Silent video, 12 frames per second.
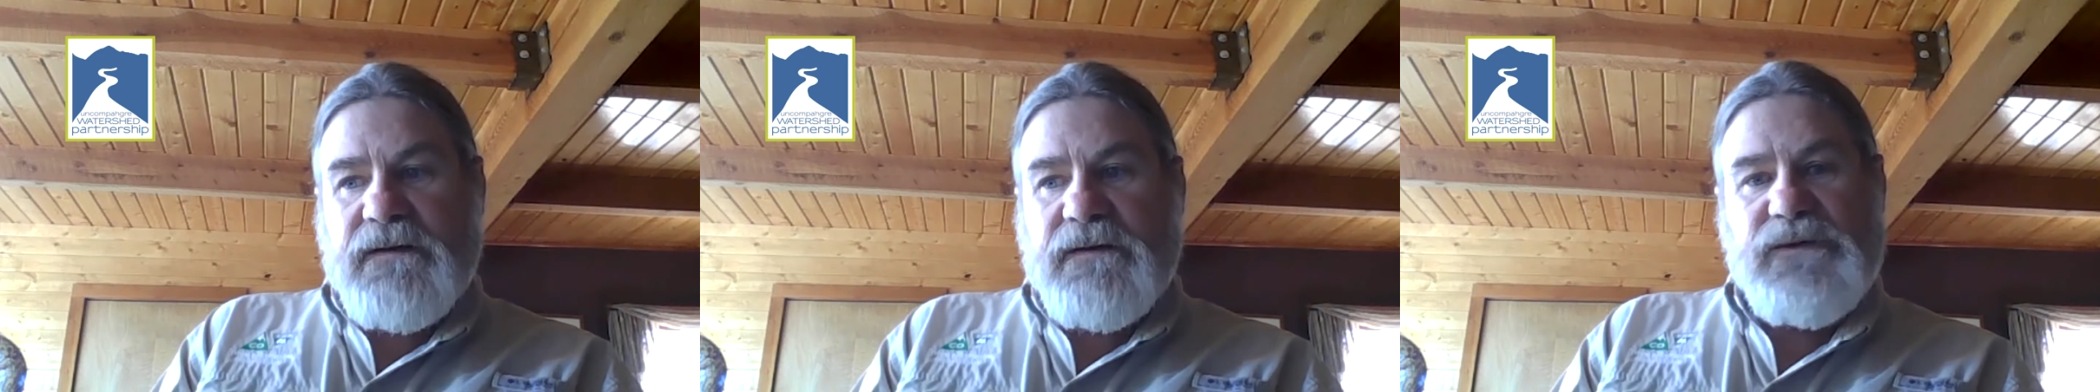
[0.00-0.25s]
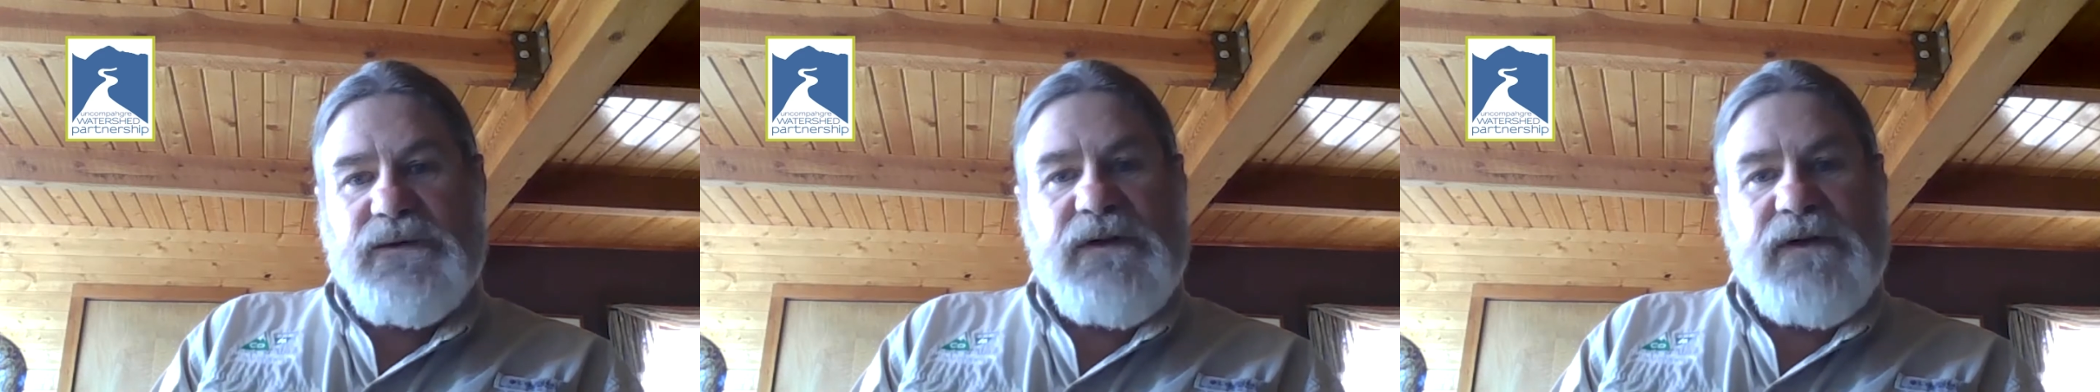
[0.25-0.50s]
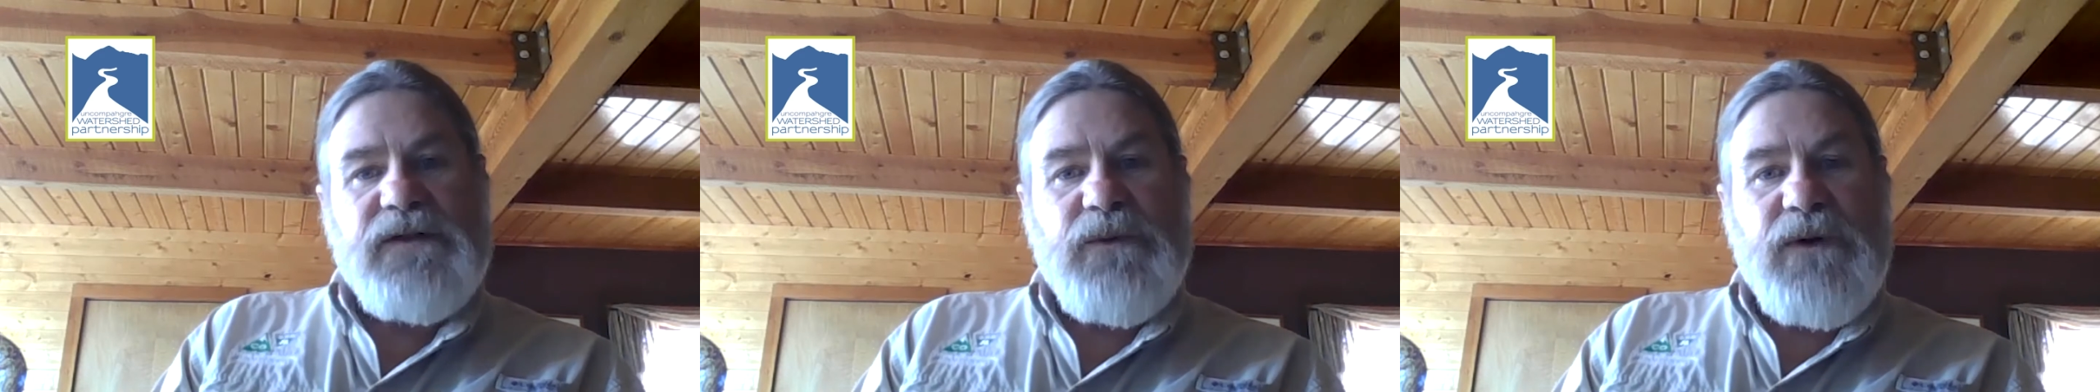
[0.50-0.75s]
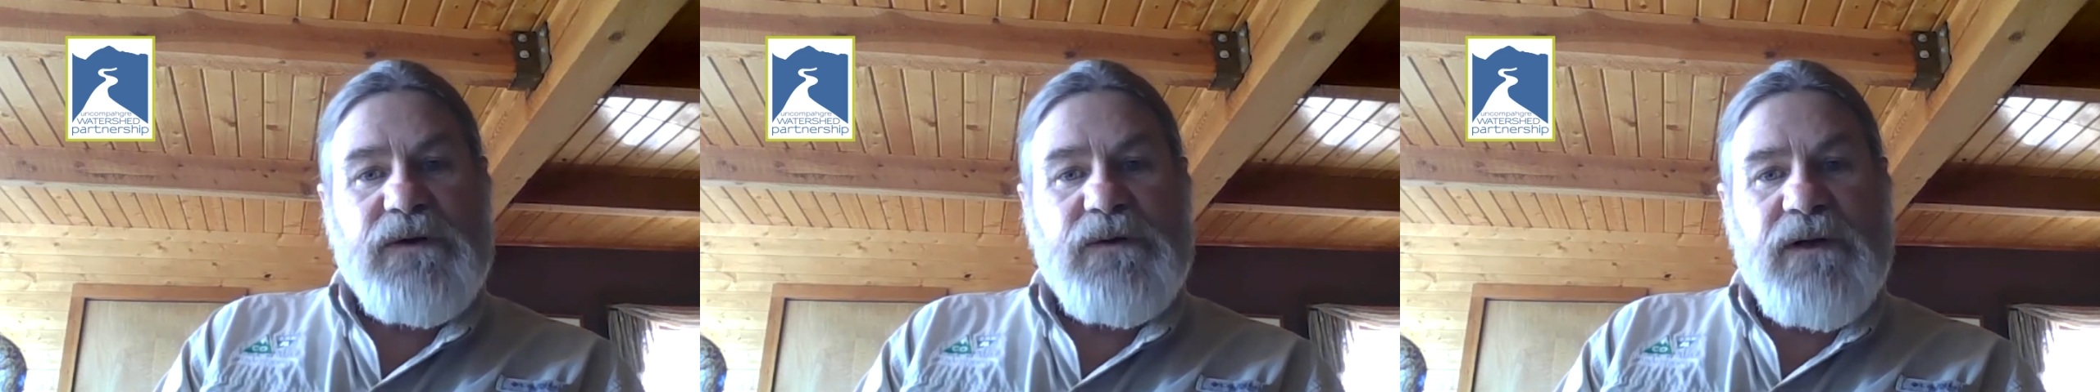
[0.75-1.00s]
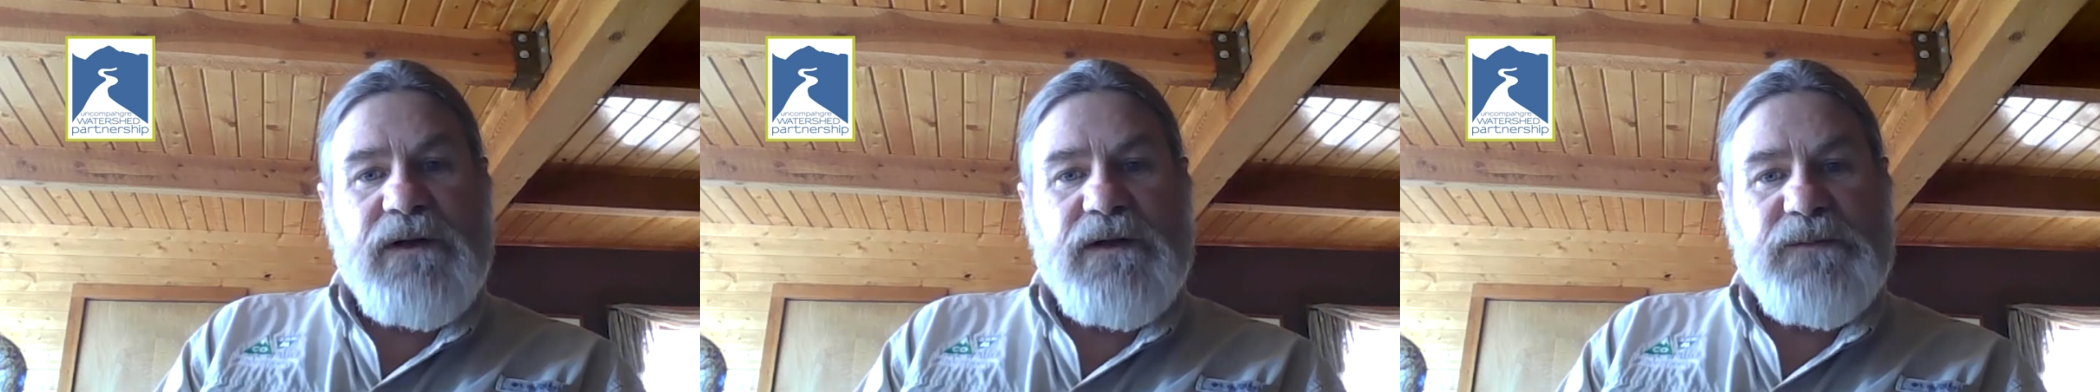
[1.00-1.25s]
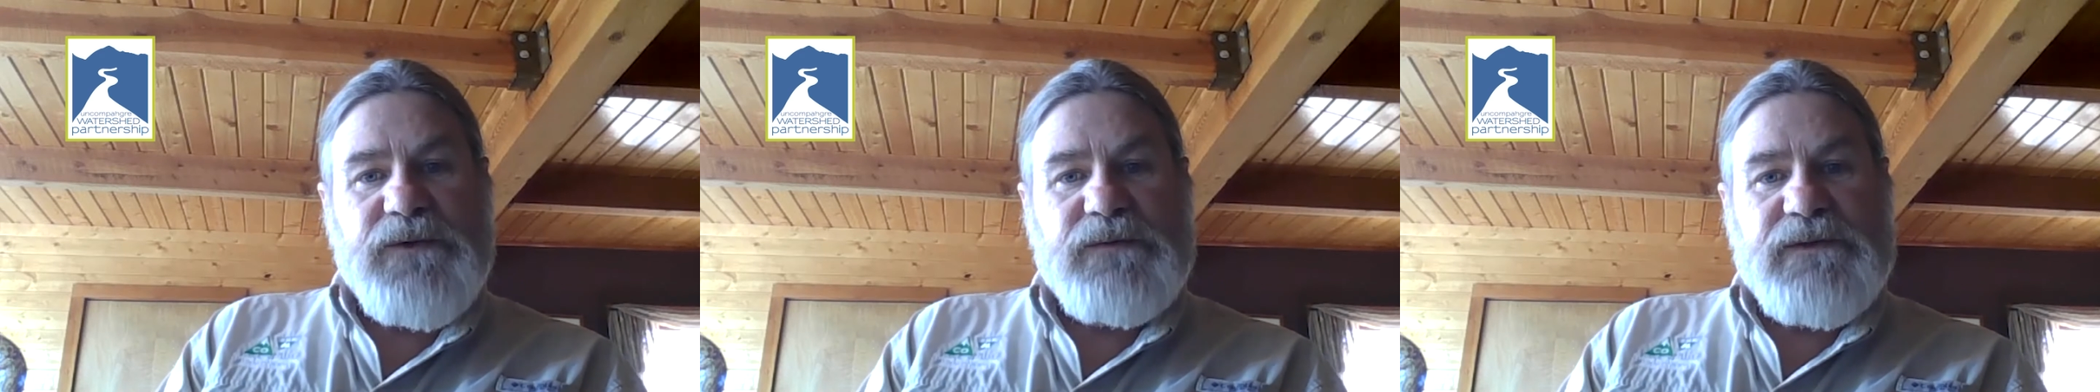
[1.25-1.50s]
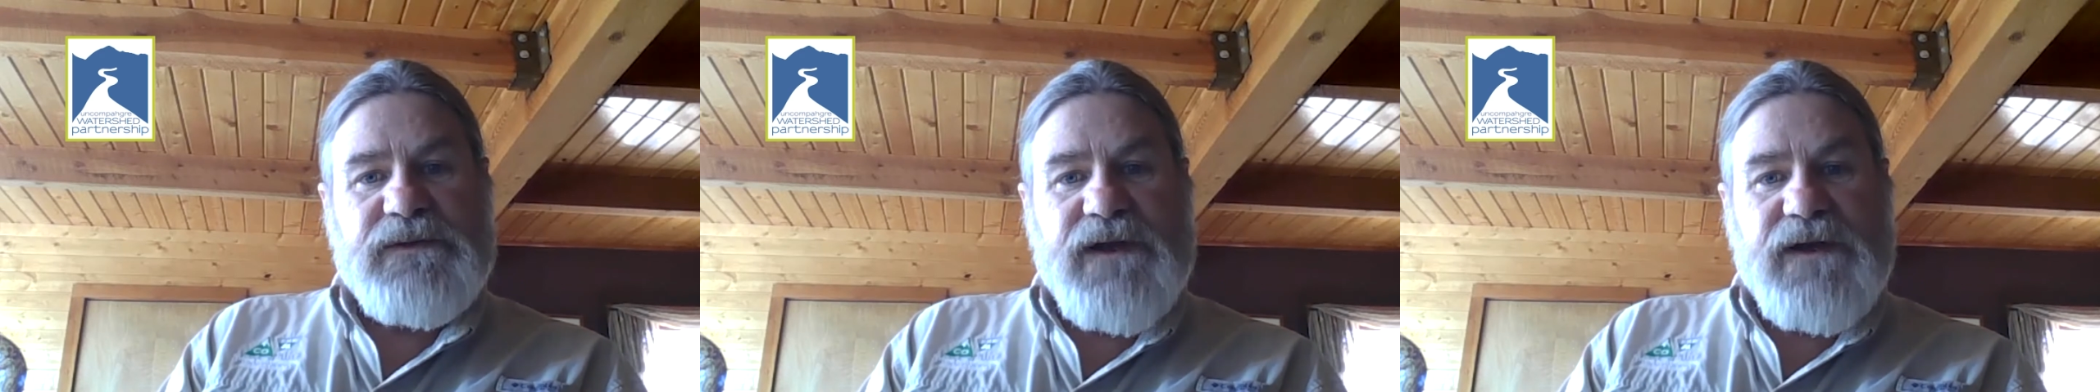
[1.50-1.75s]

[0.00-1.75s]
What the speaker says: doing other water quality improvement